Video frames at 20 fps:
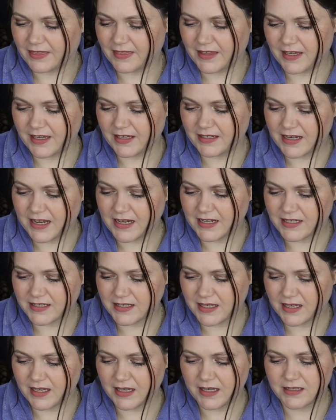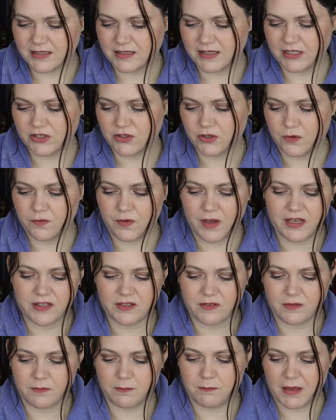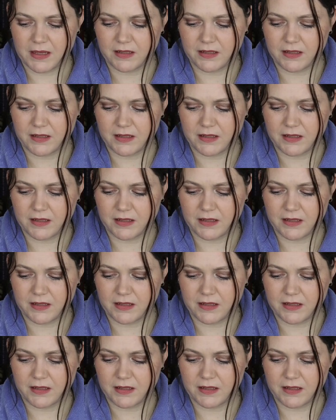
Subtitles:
The next thing is the Too Faced